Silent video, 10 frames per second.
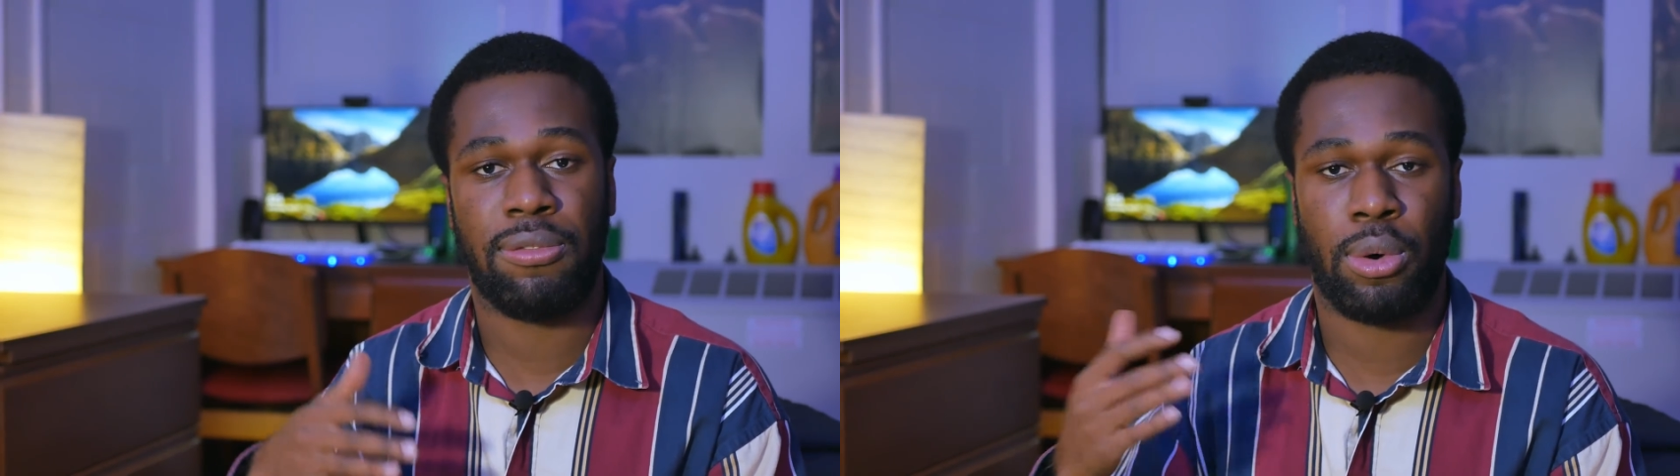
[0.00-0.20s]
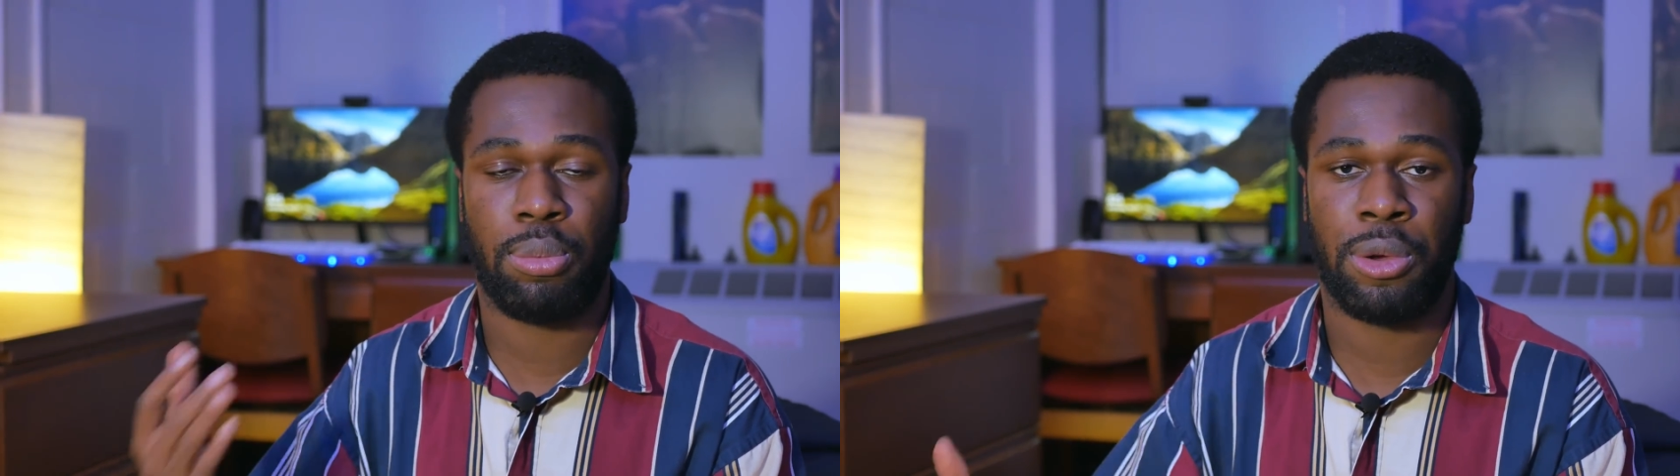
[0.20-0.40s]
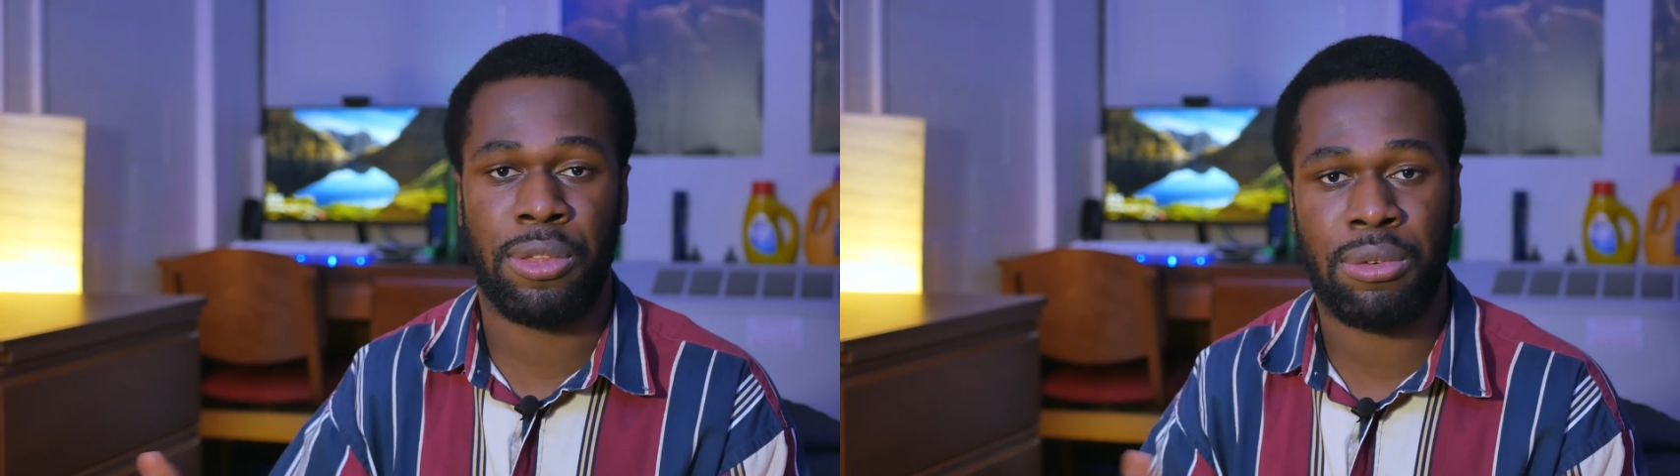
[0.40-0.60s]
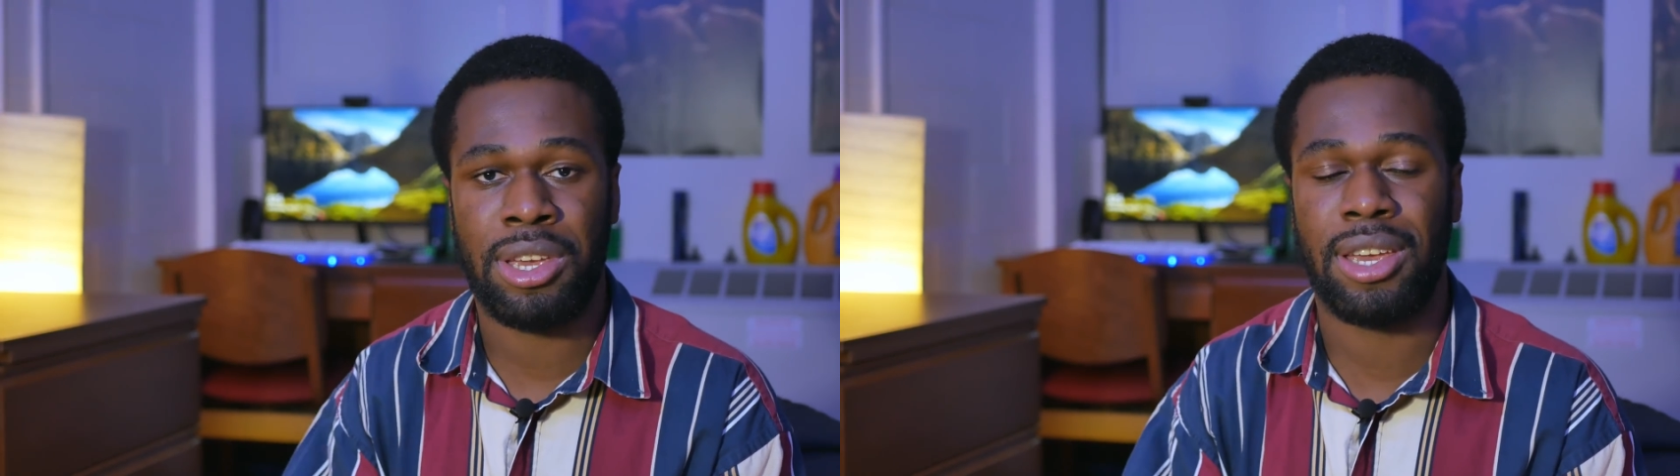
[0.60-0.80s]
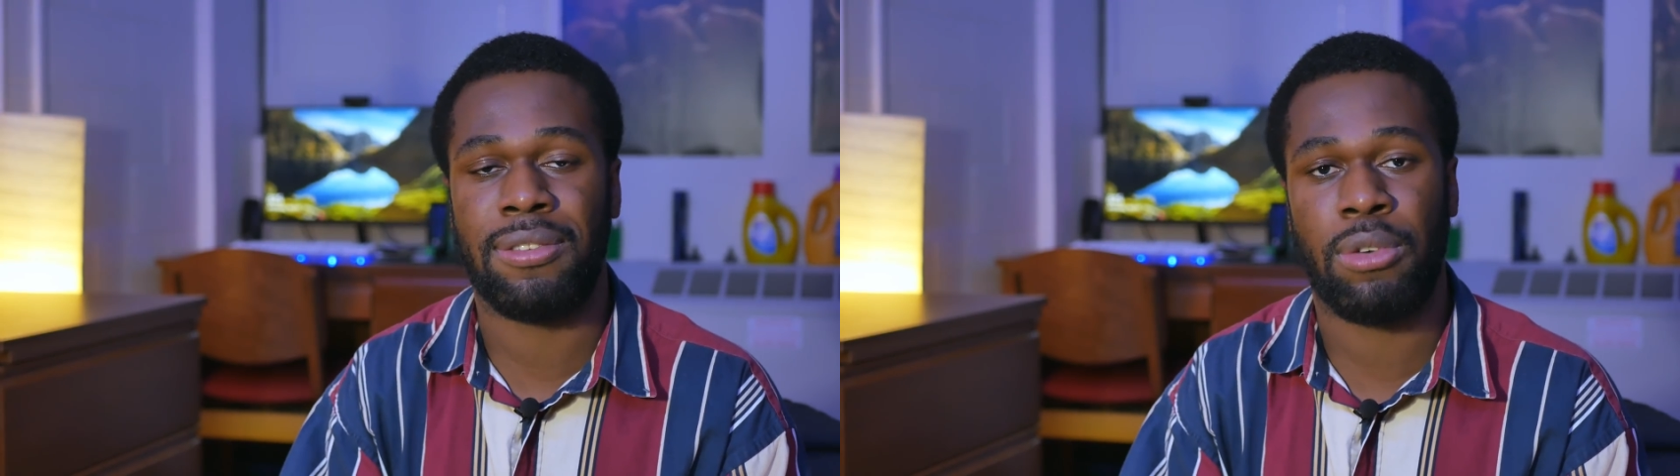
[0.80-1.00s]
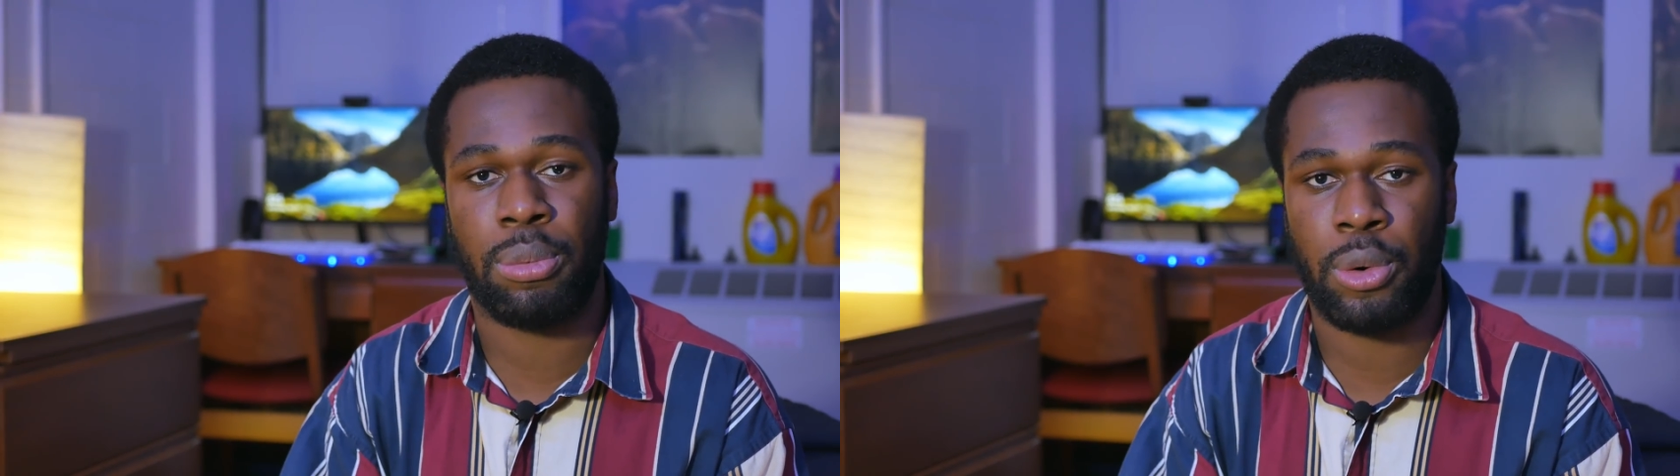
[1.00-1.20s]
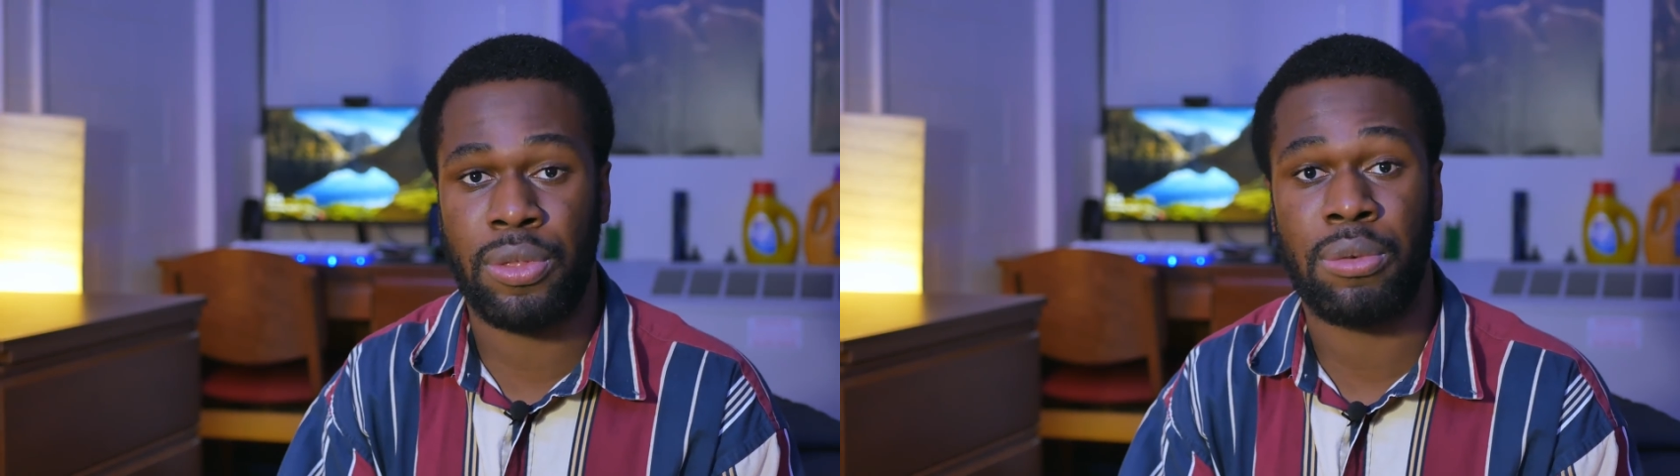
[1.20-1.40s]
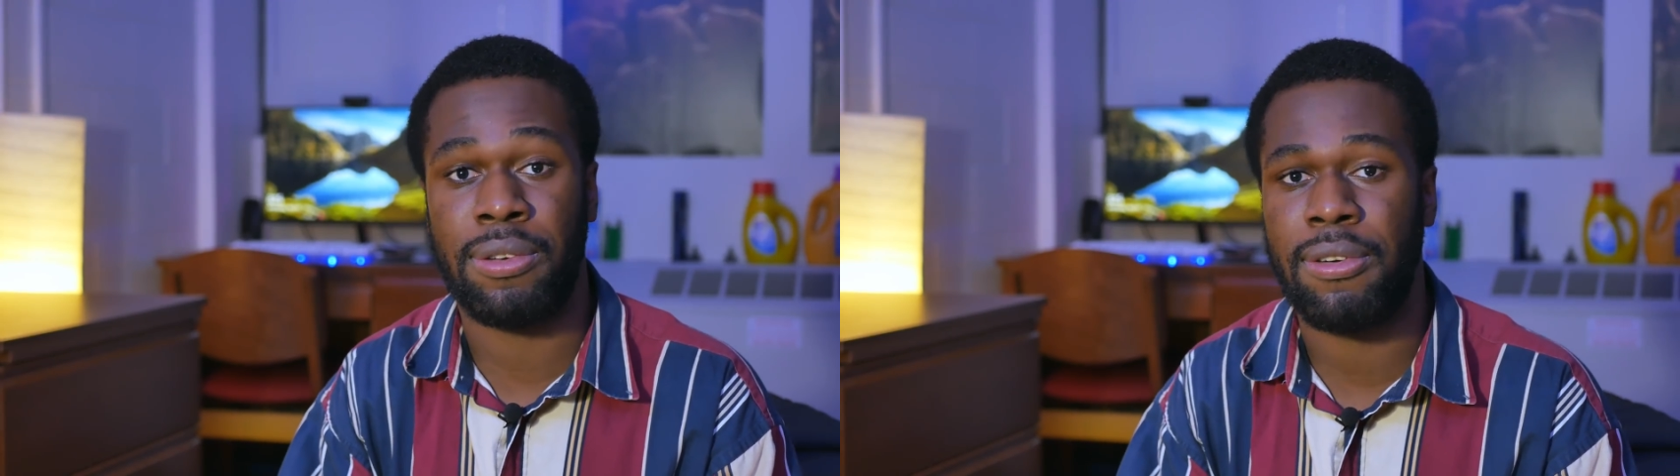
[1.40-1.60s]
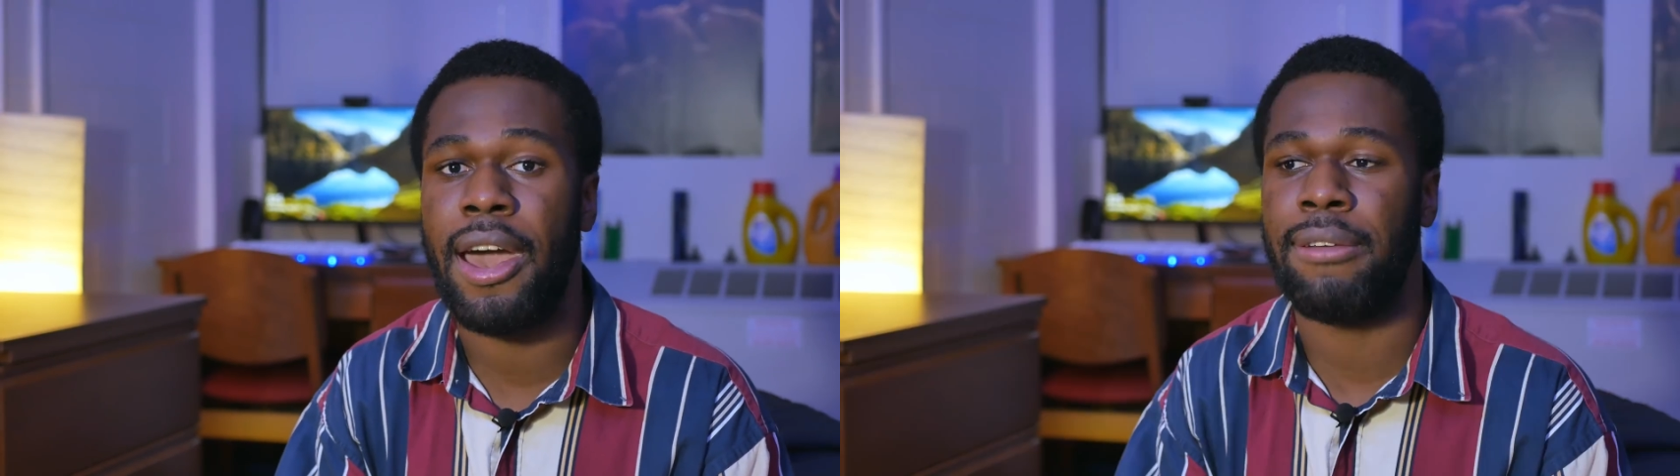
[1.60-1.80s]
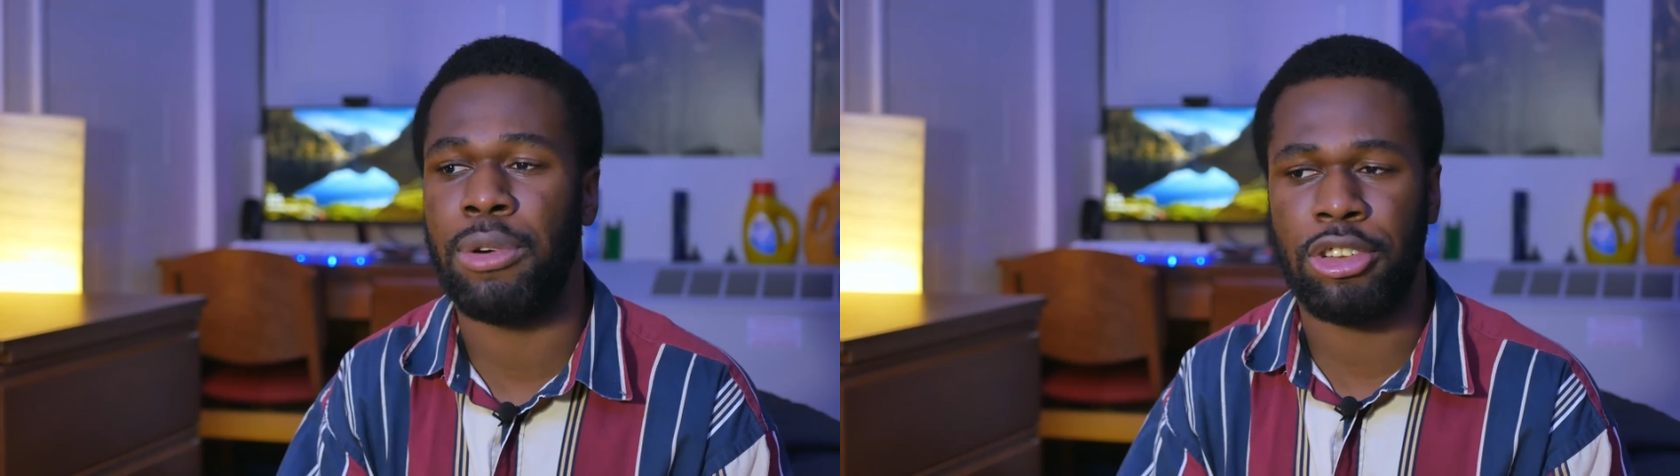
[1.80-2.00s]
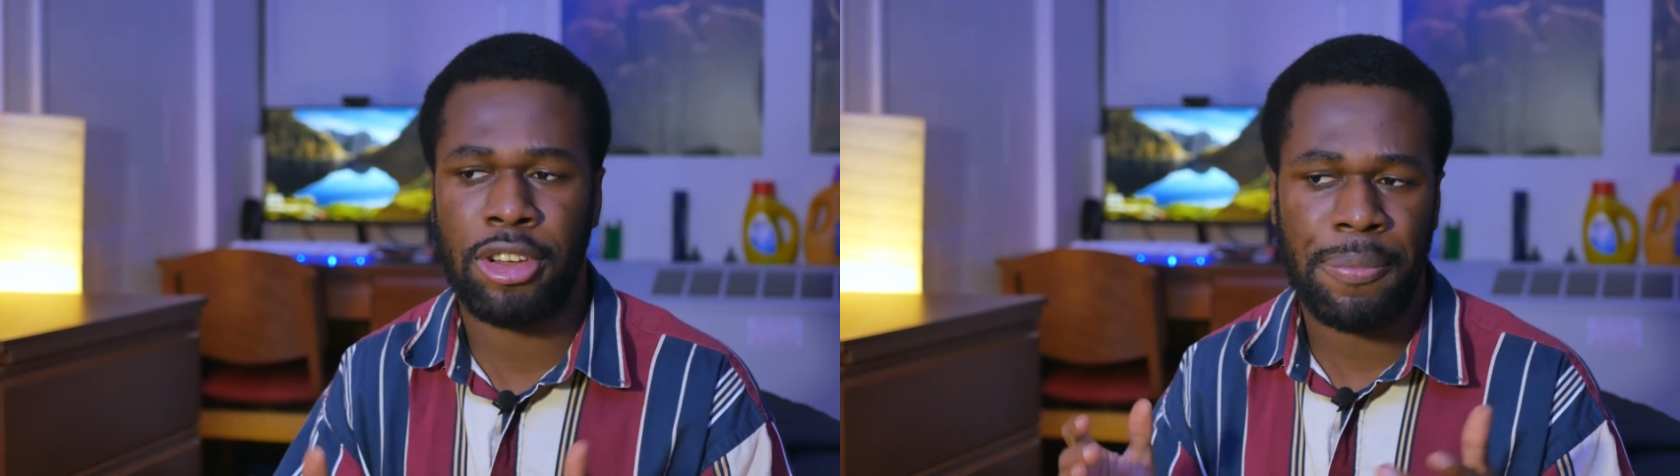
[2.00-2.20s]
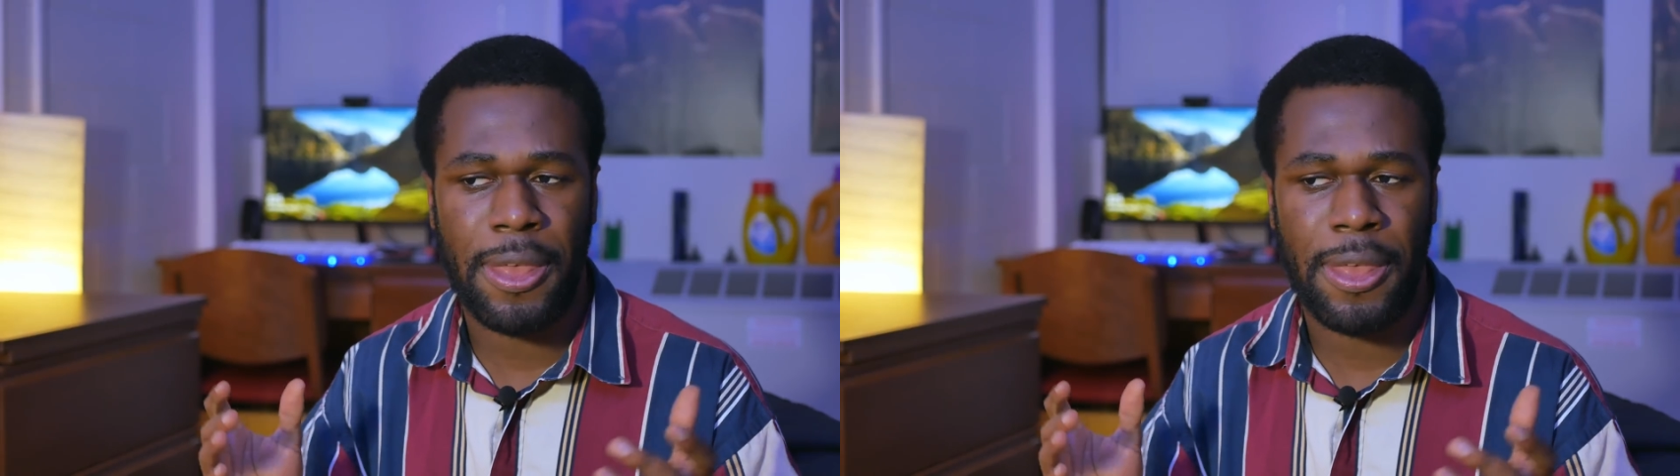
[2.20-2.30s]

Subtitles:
4.3 and 4.35, which,